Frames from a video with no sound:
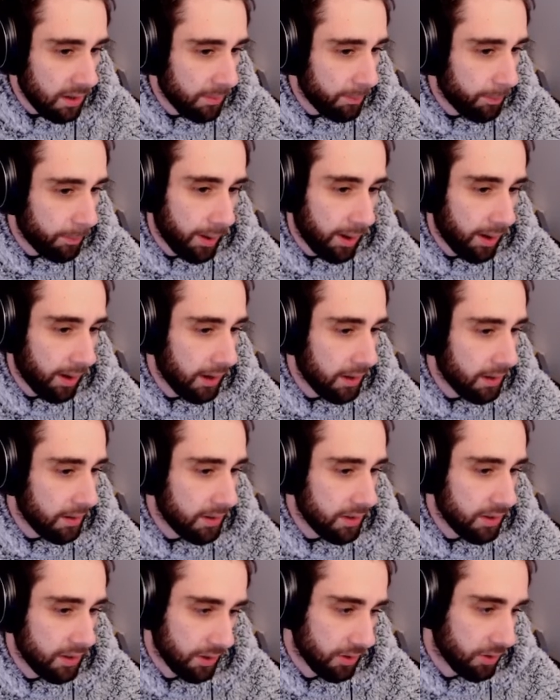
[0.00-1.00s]
but
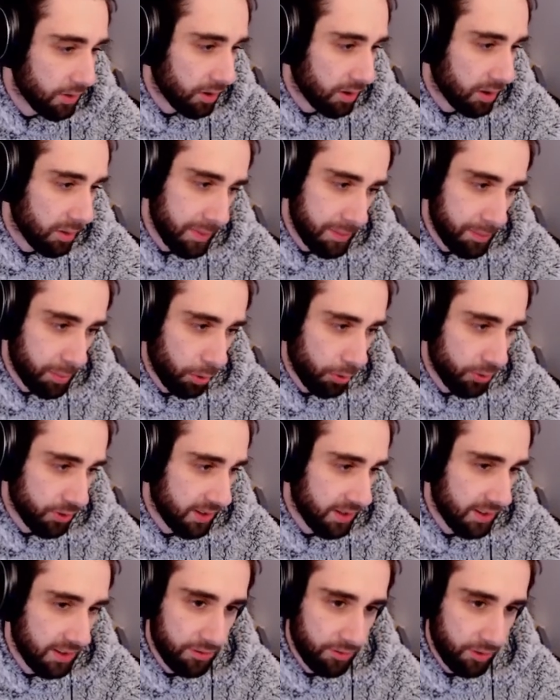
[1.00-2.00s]
you know, you're not going to be
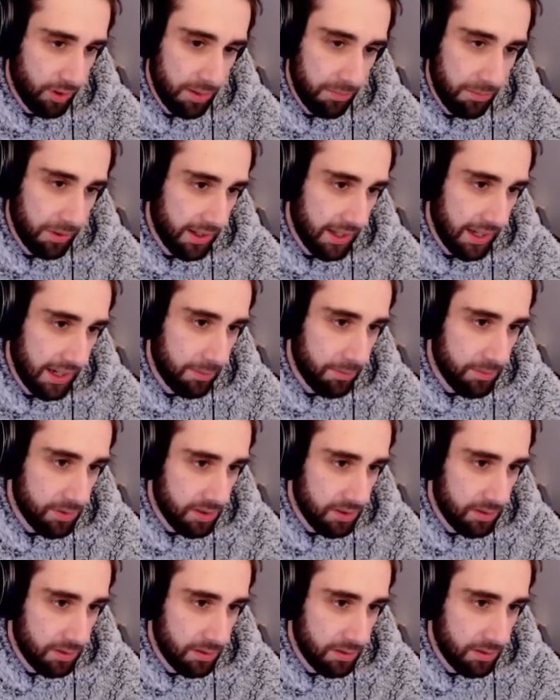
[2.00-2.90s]
pausing this frame in games.